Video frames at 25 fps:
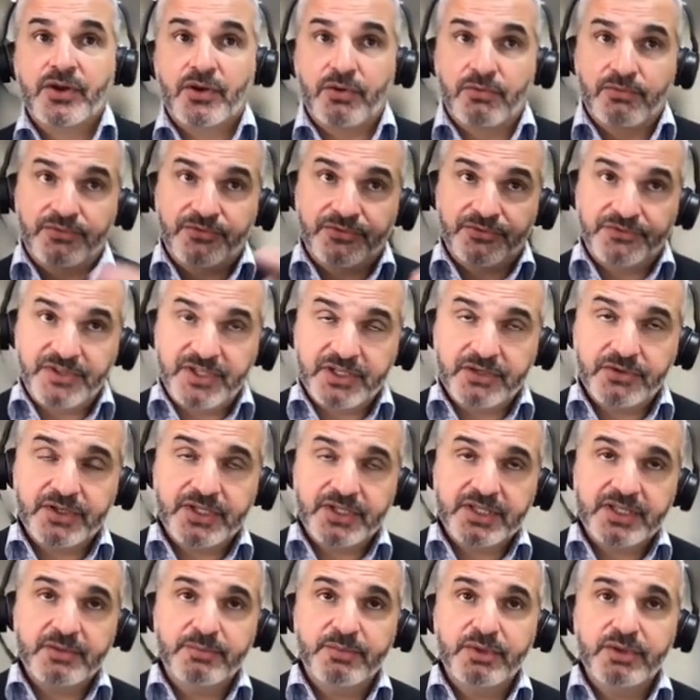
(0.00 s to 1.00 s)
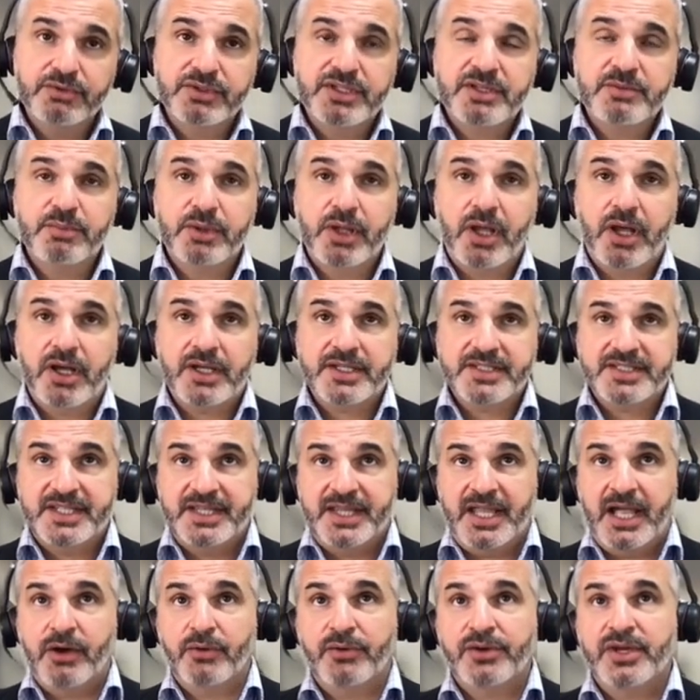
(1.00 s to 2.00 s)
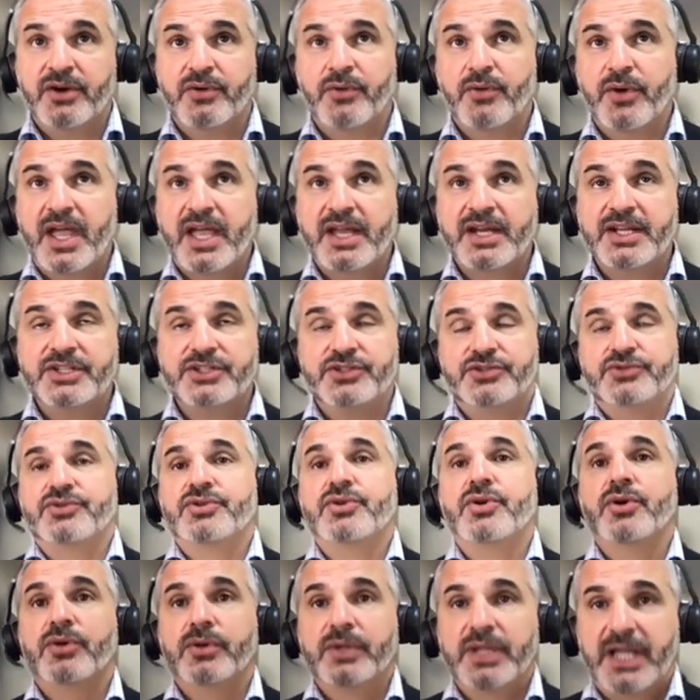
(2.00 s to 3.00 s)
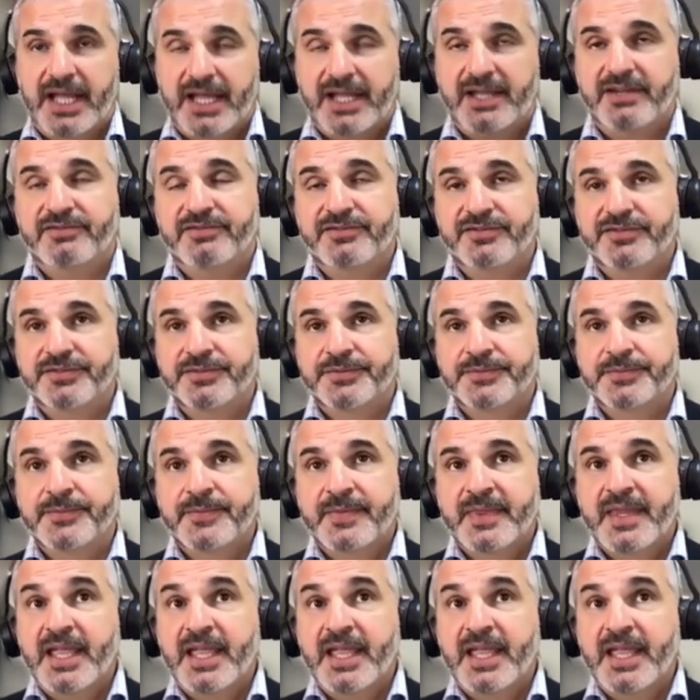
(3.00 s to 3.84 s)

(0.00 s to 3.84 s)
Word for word: configuring the building blocks, and now we are ready to go live.